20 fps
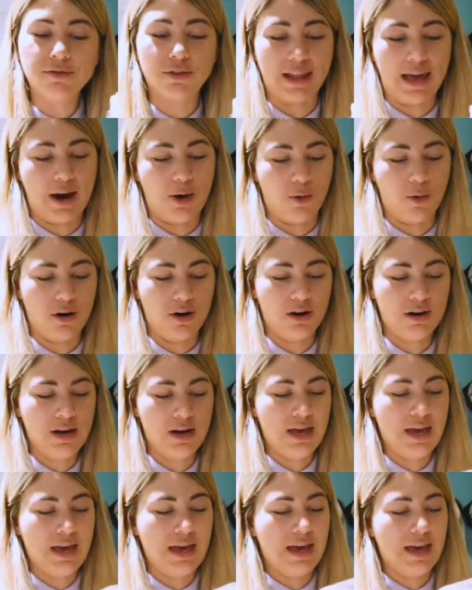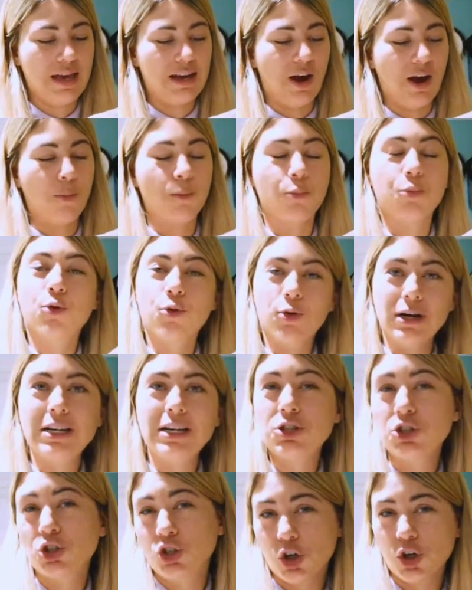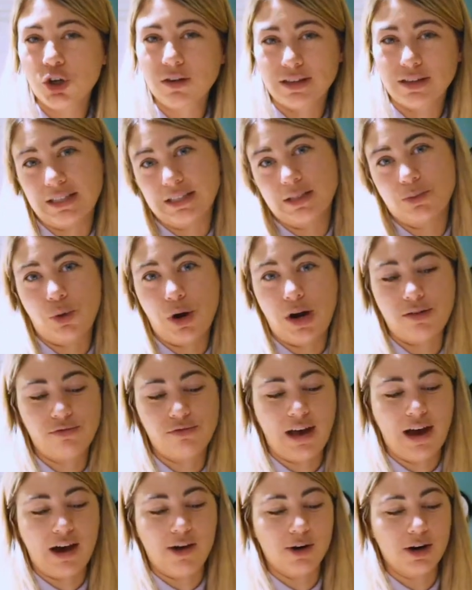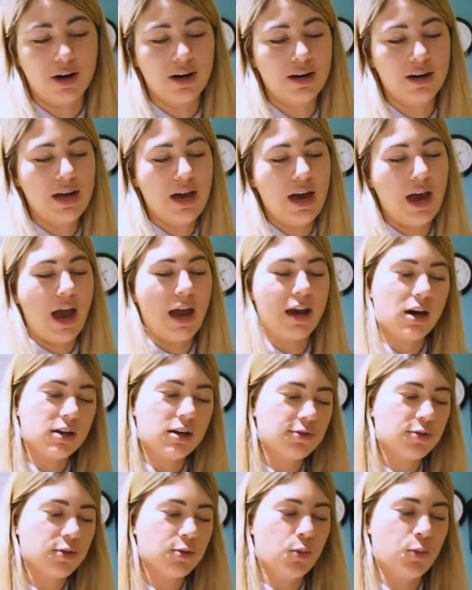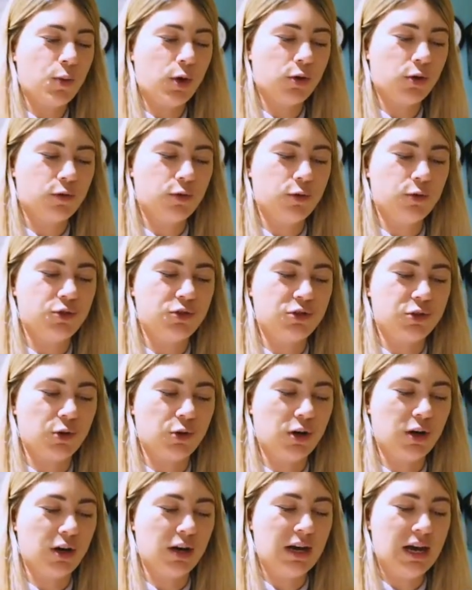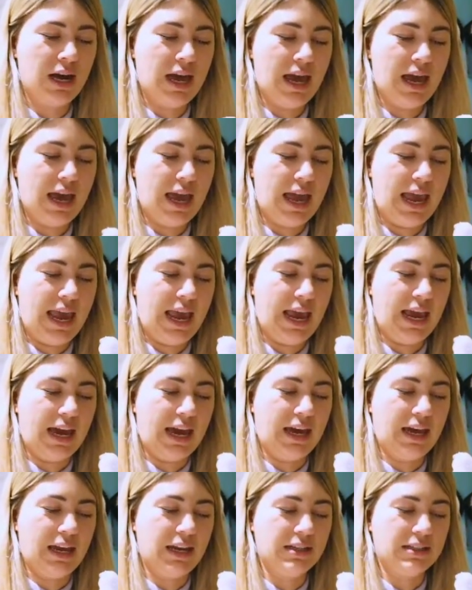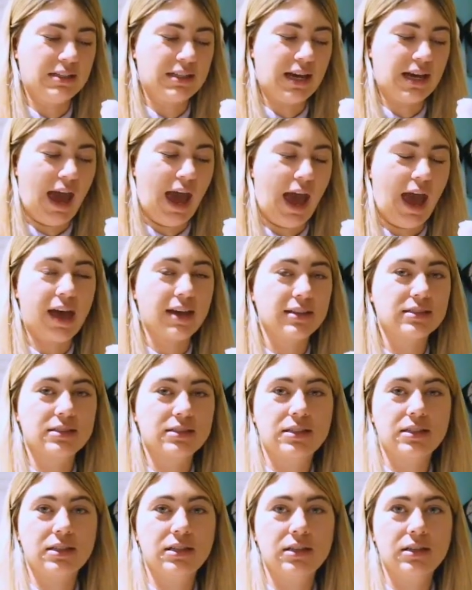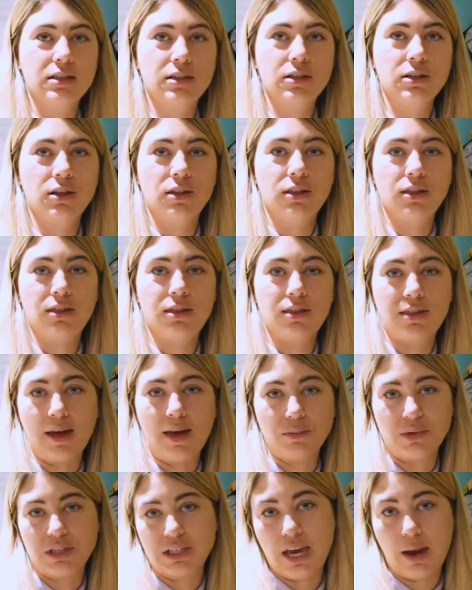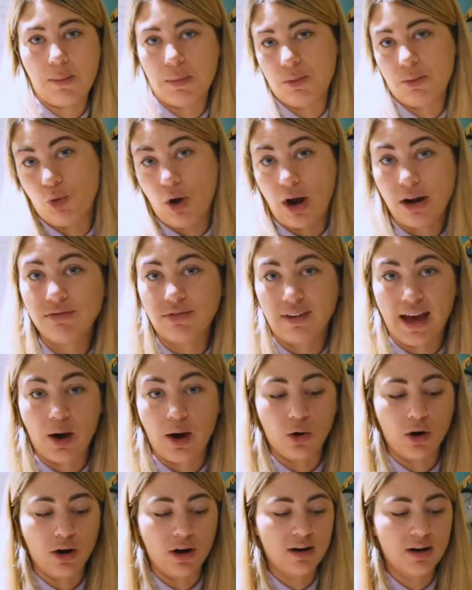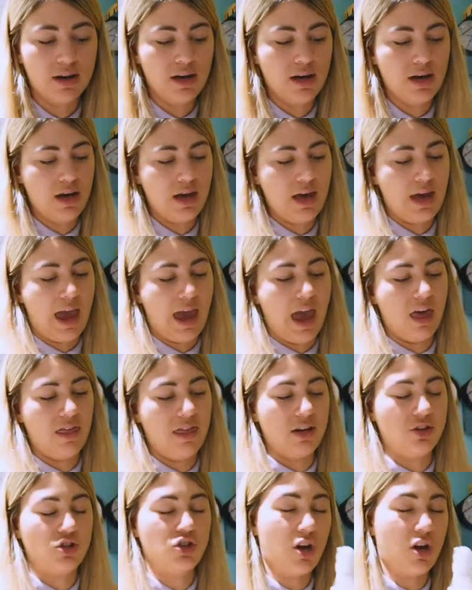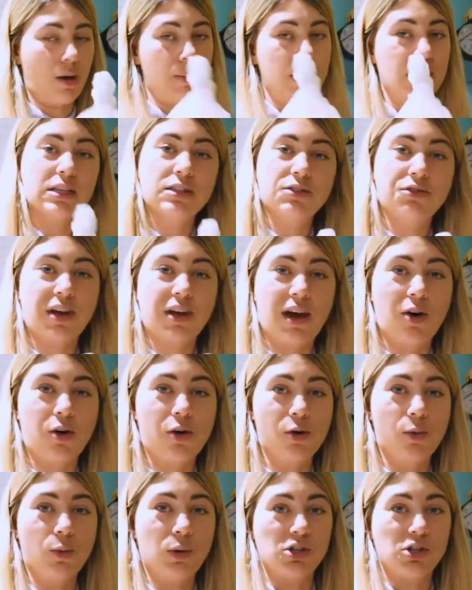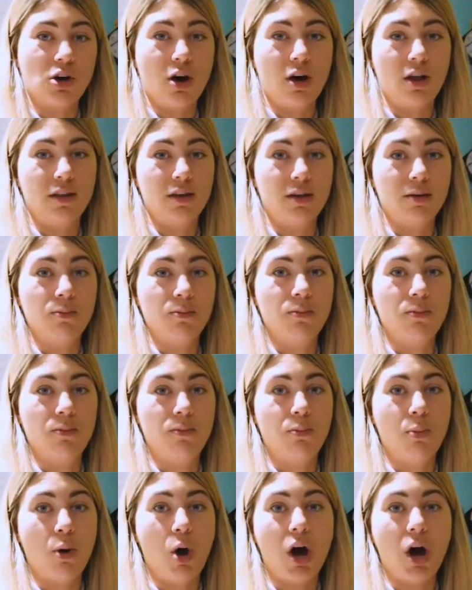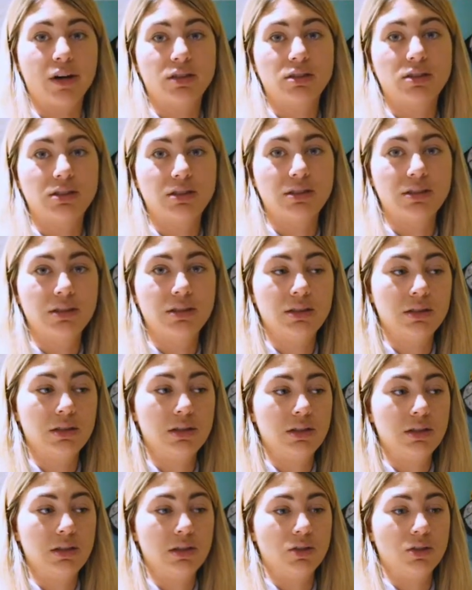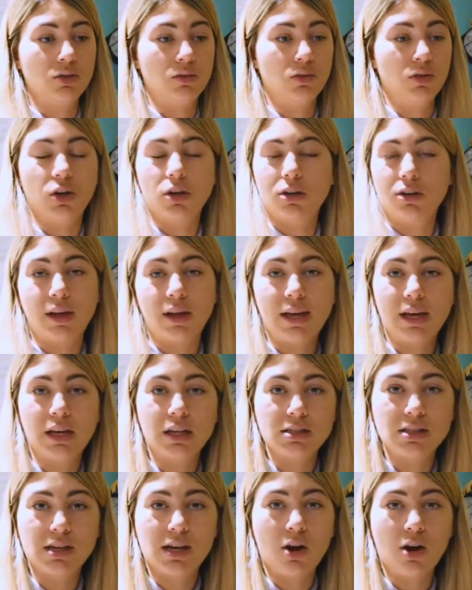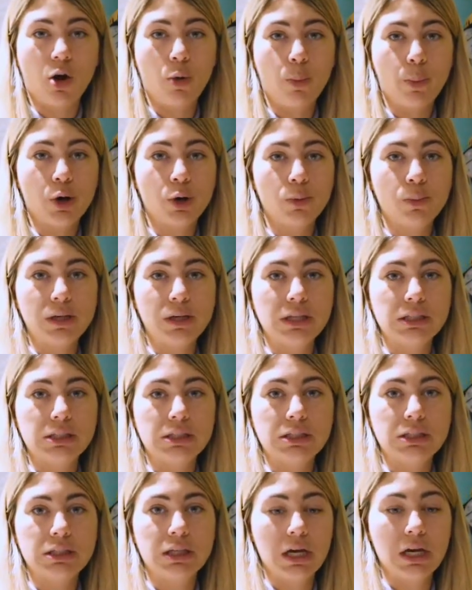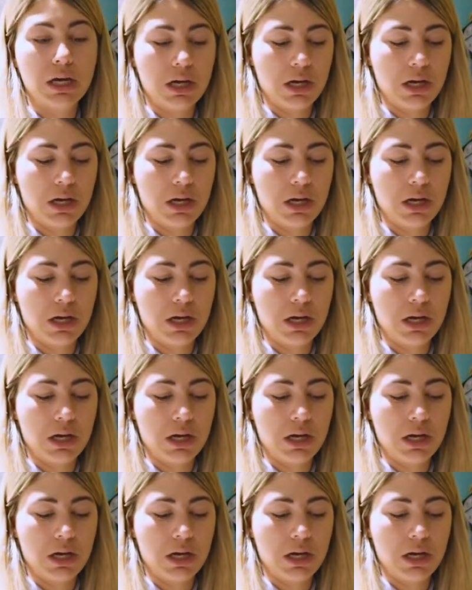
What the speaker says: flour. Now I'm pretty sure this is bread flour. I got it from a bulk food store and asked them to get me bread flour. And then she got me this flour, which on the box looked like it said all-purpose.